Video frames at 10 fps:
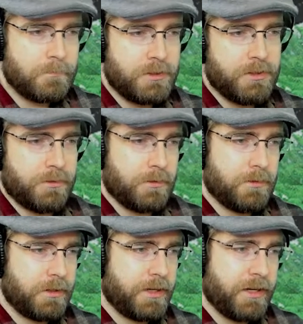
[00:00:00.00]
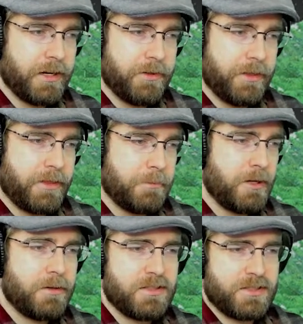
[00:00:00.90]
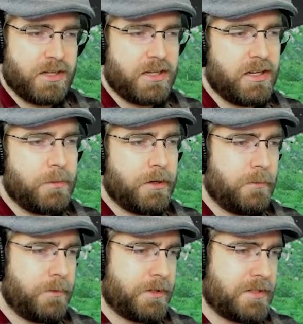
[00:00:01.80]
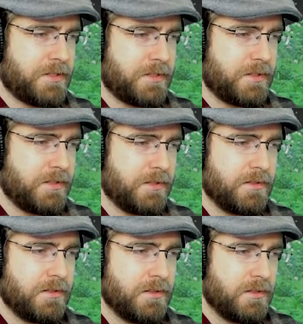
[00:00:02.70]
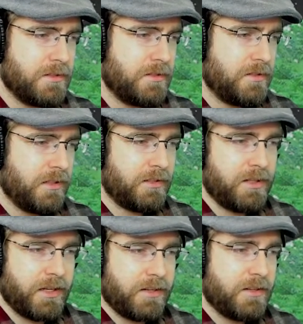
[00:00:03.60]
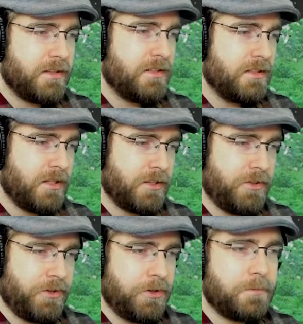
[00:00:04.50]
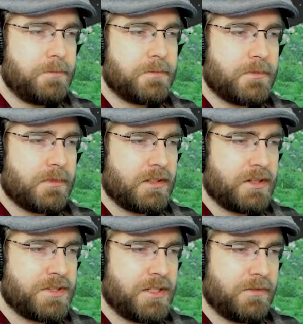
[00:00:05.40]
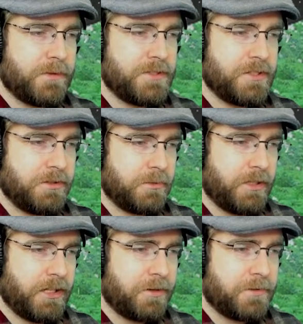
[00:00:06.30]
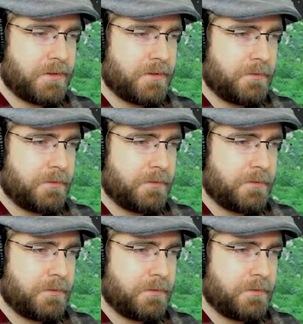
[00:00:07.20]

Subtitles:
Cool. Okay, now that the mud dolls are gone, I wonder what, Alright. Gnome herself is the only one left.